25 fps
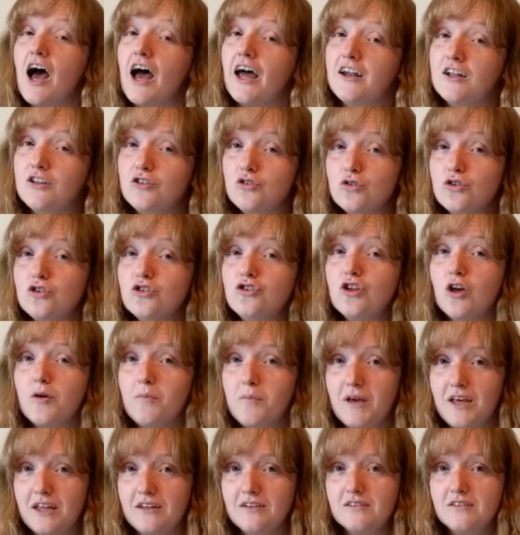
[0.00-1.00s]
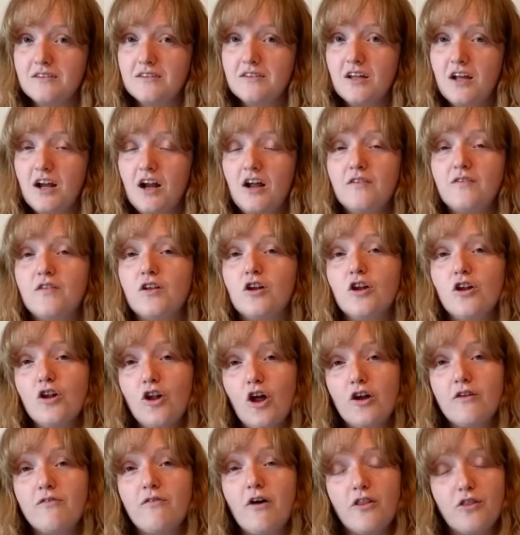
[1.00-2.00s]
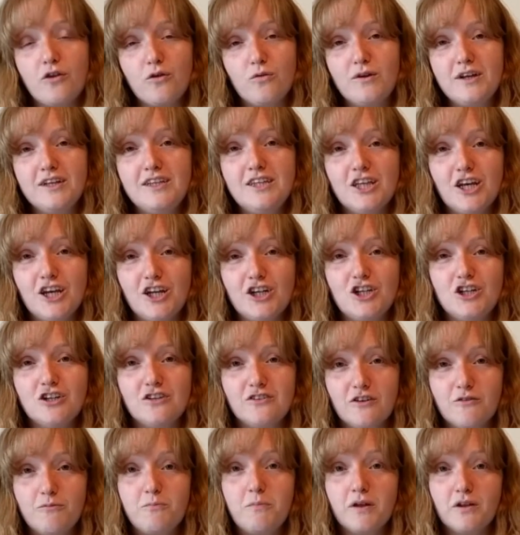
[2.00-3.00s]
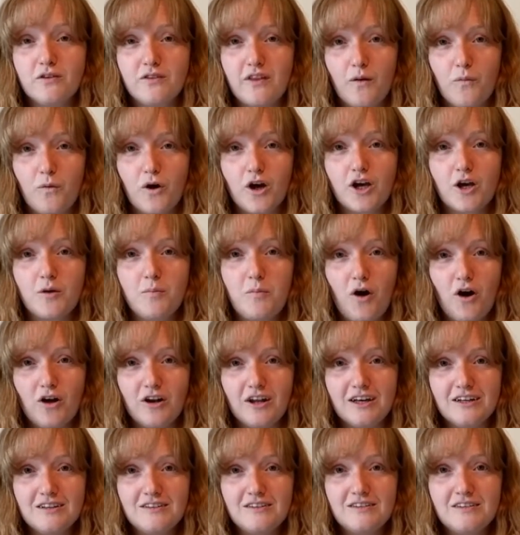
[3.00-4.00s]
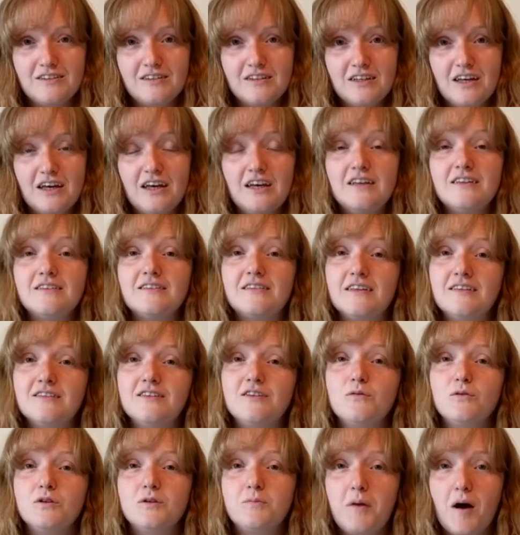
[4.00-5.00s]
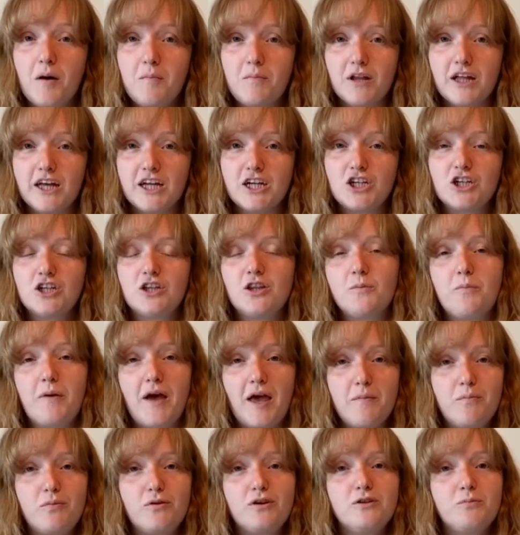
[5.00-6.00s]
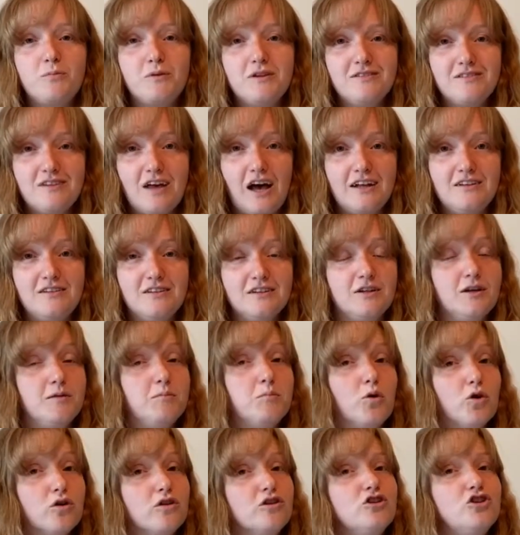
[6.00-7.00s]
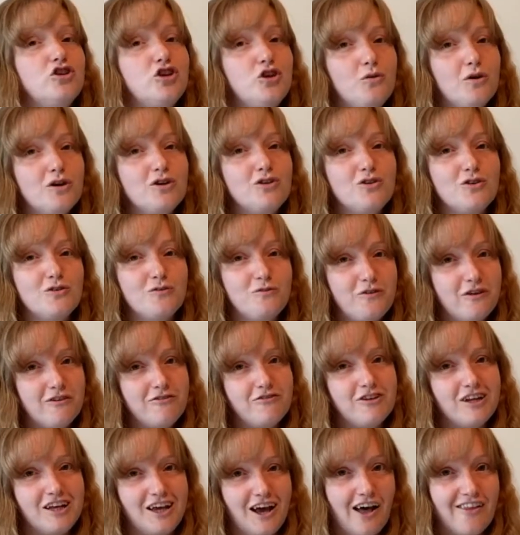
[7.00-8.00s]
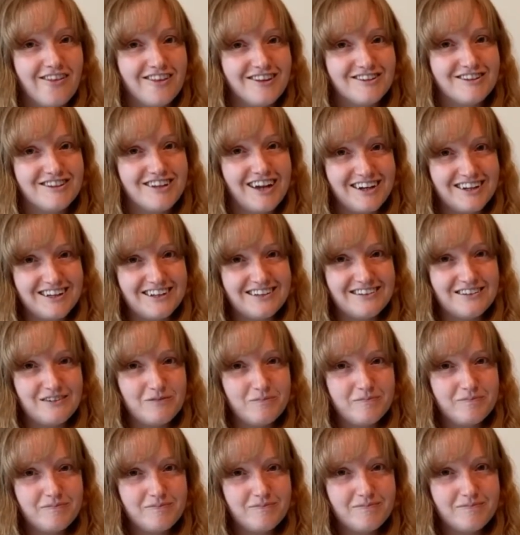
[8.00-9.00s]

And it also means that a lot of other researchers have built their work upon it. Since it was published, the paper has been cited in more than 250 other studies.